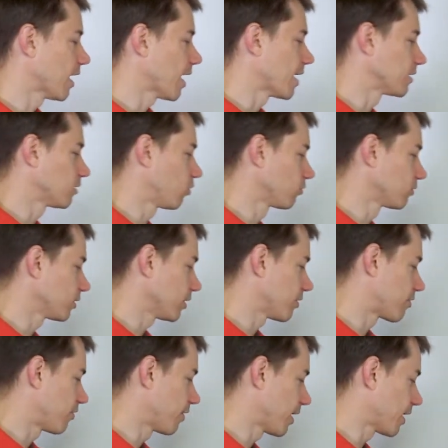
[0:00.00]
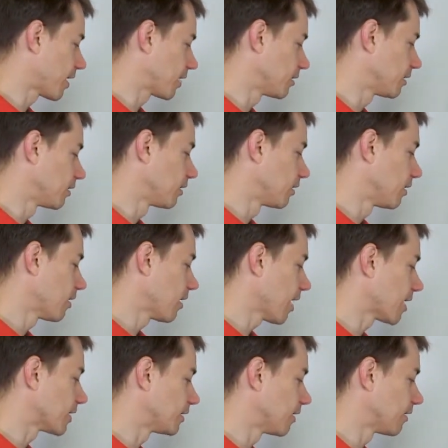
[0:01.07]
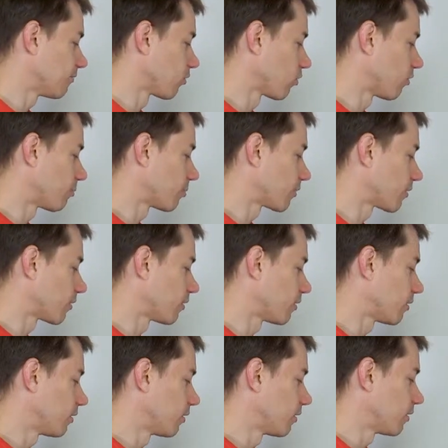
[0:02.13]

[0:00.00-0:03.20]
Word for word: and only then a developer